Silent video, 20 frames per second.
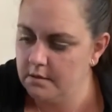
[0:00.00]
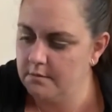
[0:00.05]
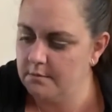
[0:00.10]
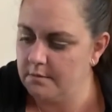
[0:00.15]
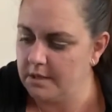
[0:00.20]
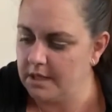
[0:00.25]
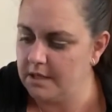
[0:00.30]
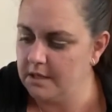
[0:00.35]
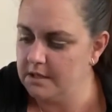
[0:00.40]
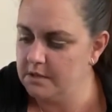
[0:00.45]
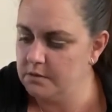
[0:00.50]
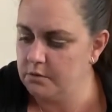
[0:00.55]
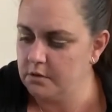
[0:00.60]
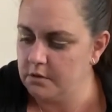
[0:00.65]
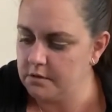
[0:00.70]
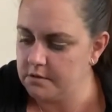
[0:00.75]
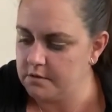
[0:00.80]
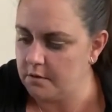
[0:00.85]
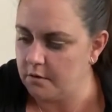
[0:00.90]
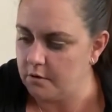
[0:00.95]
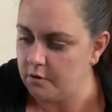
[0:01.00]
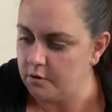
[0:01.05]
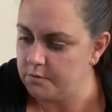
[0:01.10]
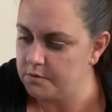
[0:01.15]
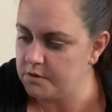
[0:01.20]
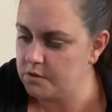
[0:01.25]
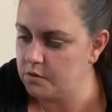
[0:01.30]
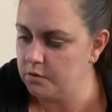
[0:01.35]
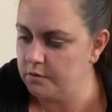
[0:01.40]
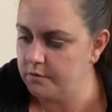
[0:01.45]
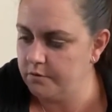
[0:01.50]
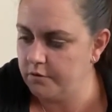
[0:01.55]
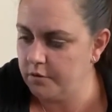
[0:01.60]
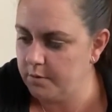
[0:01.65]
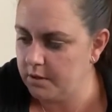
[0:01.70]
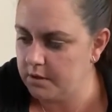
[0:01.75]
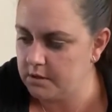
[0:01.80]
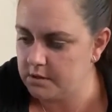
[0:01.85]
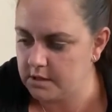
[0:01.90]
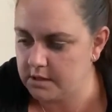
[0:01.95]
My kids were also homeschooled for
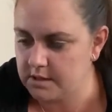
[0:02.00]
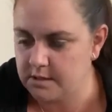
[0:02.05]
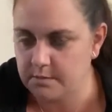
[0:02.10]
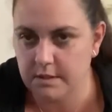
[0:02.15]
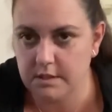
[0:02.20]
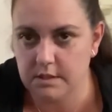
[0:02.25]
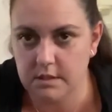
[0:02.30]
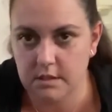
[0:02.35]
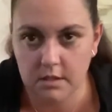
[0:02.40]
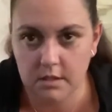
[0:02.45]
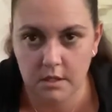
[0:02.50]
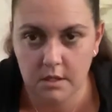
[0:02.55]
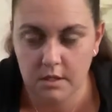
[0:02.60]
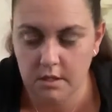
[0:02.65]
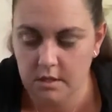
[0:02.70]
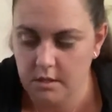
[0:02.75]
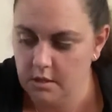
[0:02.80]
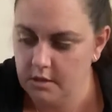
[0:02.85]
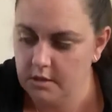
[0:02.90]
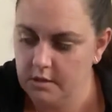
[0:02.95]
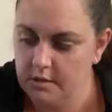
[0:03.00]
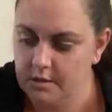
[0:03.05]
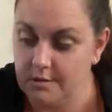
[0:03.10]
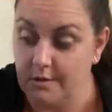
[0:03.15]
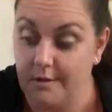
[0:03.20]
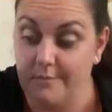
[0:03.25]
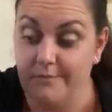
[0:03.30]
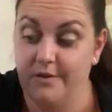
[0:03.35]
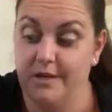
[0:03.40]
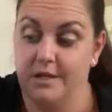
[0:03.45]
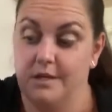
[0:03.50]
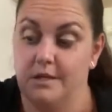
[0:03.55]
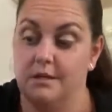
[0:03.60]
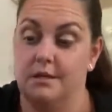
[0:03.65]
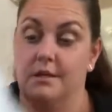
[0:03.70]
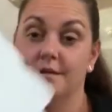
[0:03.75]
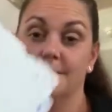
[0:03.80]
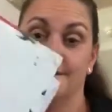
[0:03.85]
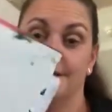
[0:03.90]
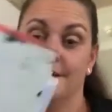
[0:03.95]
about 6 months. So I'm finding
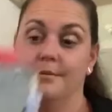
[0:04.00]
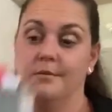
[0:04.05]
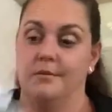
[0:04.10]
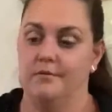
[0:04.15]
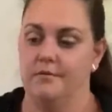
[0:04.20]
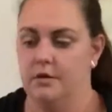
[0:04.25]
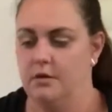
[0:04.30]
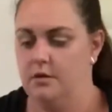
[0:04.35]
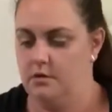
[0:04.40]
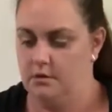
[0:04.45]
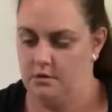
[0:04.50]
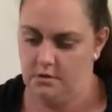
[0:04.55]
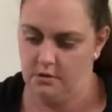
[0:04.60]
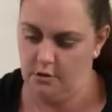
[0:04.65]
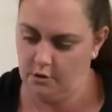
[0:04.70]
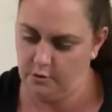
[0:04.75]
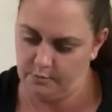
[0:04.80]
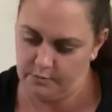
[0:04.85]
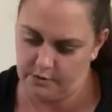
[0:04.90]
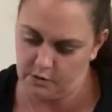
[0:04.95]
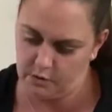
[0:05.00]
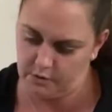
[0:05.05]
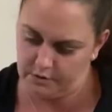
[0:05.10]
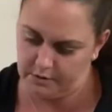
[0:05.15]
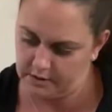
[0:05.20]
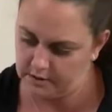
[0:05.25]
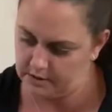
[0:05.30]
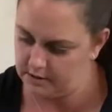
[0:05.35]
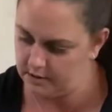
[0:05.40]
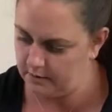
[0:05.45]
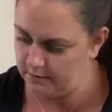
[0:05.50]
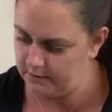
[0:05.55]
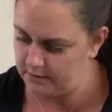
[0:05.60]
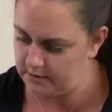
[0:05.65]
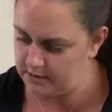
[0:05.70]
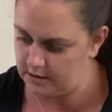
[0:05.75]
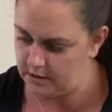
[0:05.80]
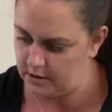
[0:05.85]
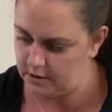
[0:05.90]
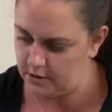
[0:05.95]
that some of their homeschooling stuff
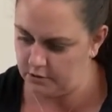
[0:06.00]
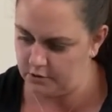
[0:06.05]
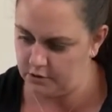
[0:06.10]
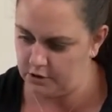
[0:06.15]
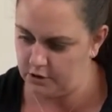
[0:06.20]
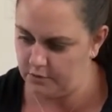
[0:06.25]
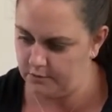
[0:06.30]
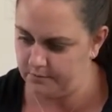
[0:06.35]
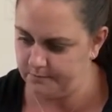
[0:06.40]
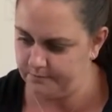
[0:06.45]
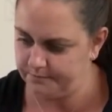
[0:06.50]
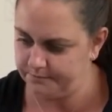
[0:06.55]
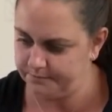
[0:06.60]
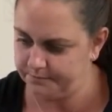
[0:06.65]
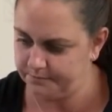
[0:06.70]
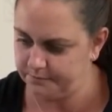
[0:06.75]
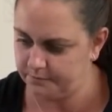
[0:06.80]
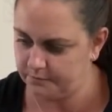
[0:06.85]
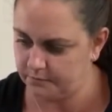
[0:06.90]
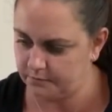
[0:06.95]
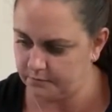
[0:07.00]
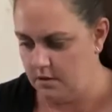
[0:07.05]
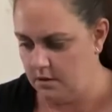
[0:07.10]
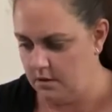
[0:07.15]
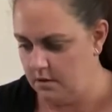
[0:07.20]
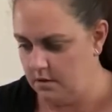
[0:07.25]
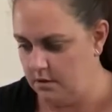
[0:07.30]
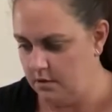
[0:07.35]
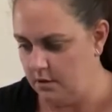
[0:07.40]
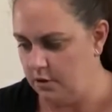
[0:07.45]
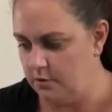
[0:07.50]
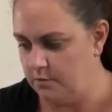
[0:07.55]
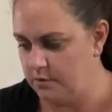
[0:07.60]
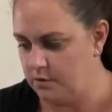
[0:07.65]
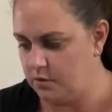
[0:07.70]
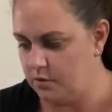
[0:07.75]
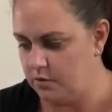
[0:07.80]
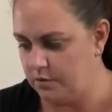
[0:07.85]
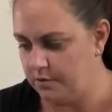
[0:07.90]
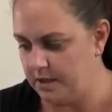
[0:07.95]
is in here too. The
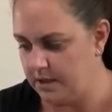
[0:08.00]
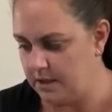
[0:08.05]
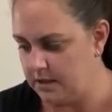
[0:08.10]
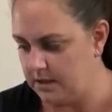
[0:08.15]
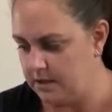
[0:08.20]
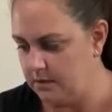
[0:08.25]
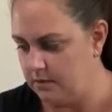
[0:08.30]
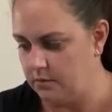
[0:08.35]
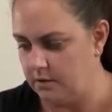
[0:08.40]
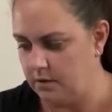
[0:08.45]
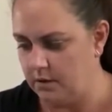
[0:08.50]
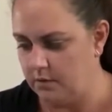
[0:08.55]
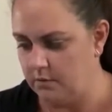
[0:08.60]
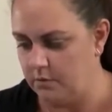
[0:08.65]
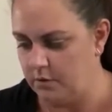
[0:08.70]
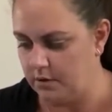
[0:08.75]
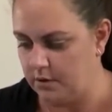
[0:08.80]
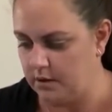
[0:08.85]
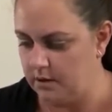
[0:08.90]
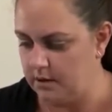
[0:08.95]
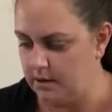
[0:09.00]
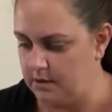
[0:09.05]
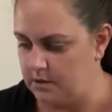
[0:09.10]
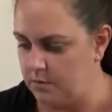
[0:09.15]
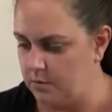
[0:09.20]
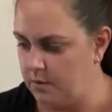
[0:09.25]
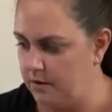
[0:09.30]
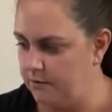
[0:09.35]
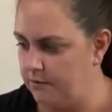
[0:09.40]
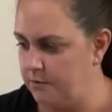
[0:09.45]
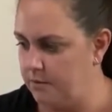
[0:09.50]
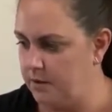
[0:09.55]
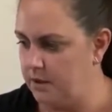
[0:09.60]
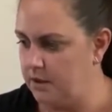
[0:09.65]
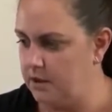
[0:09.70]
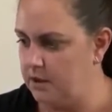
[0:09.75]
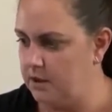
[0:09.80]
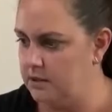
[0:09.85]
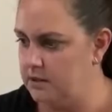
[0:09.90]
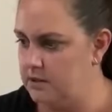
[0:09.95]
homeschool thing didn't really work as well for my
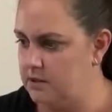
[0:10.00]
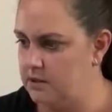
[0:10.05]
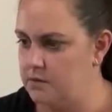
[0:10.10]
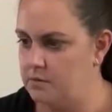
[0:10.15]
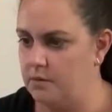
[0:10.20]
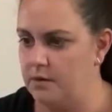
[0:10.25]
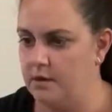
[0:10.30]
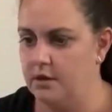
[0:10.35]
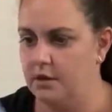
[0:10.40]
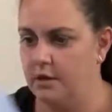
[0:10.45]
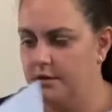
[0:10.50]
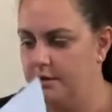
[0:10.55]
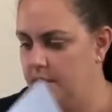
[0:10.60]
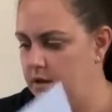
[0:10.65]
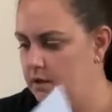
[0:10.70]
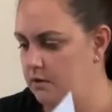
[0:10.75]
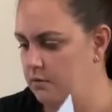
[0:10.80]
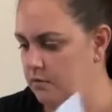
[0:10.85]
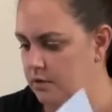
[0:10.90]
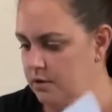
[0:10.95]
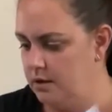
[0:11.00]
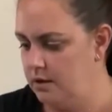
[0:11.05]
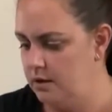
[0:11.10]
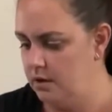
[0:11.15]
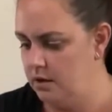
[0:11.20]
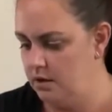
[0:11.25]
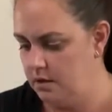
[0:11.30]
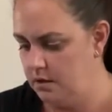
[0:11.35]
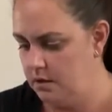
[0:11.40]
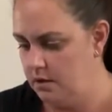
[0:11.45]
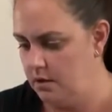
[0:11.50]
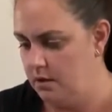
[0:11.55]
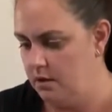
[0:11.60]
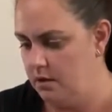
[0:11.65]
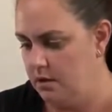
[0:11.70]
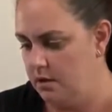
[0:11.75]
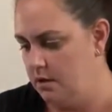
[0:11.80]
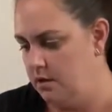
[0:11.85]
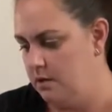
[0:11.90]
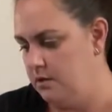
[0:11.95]
kids as we thought that it would.
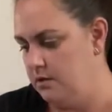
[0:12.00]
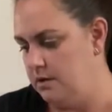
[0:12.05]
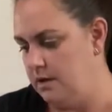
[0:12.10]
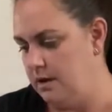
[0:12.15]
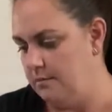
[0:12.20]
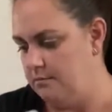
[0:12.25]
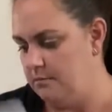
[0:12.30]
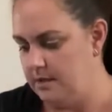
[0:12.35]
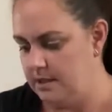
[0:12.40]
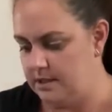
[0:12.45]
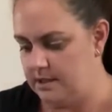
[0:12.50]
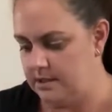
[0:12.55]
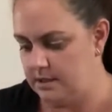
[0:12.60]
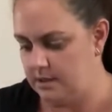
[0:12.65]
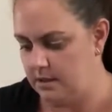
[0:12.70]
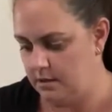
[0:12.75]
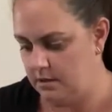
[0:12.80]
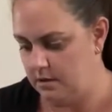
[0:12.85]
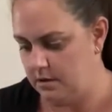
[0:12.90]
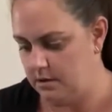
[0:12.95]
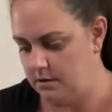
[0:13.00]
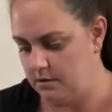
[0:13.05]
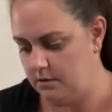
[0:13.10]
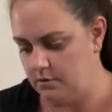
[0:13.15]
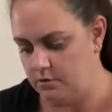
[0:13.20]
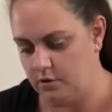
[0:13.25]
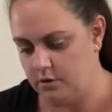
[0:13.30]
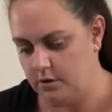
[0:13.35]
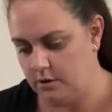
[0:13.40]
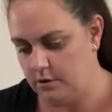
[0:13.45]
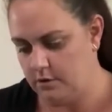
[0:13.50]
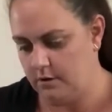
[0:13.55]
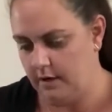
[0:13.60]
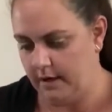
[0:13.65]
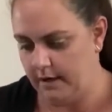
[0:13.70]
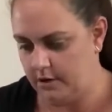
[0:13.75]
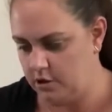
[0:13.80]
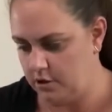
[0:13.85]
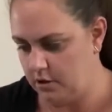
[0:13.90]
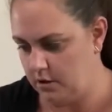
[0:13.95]
They missed the social
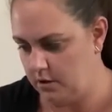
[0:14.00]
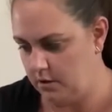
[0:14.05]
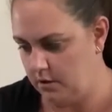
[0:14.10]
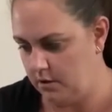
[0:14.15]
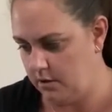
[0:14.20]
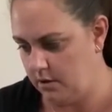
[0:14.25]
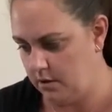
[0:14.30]
interaction.